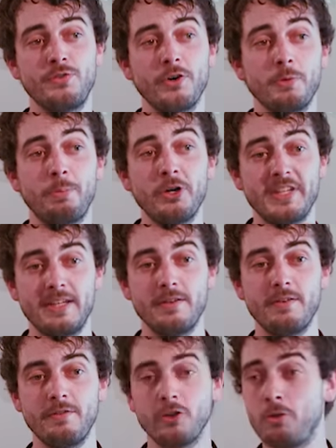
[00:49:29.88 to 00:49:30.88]
for the body,
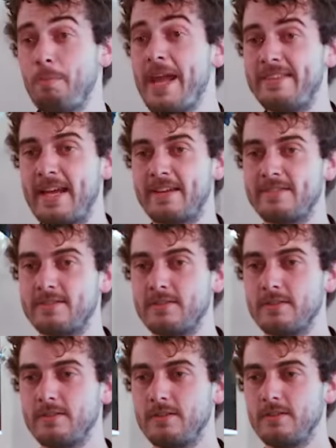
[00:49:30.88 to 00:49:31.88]
for the main text.
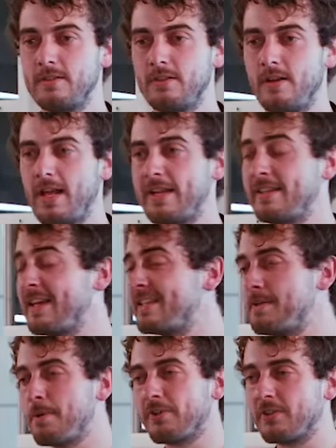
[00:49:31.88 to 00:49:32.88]
Like
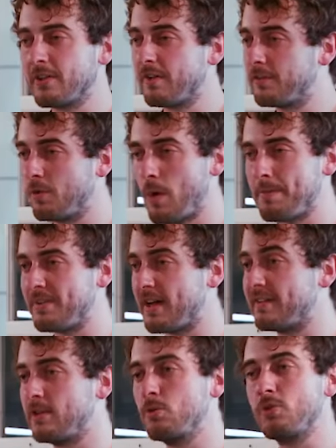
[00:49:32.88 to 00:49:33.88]
90% of the
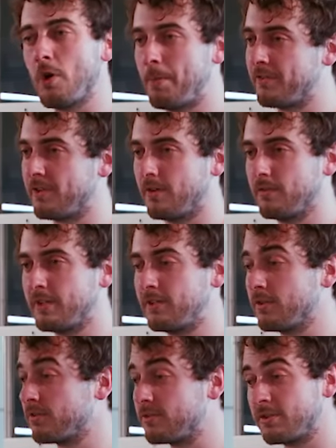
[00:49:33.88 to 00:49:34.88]
website, they use Open Sans. They
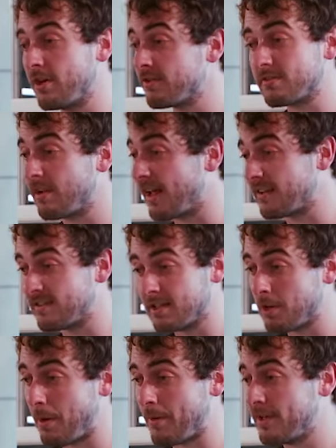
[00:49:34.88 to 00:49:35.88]
don't just like
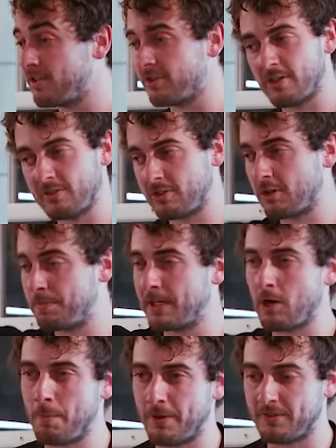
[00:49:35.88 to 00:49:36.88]
think about it, they just pick
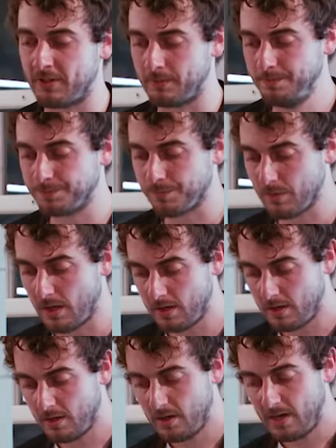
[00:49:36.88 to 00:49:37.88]
Open Sans.
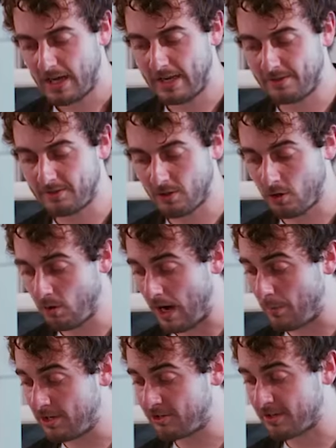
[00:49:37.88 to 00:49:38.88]
And so I
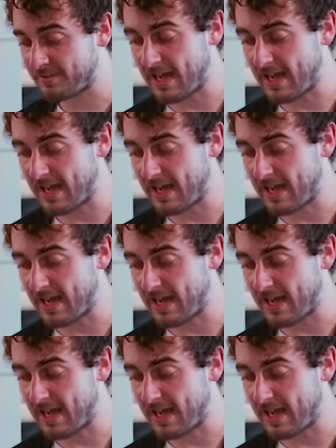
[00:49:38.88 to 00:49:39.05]
will just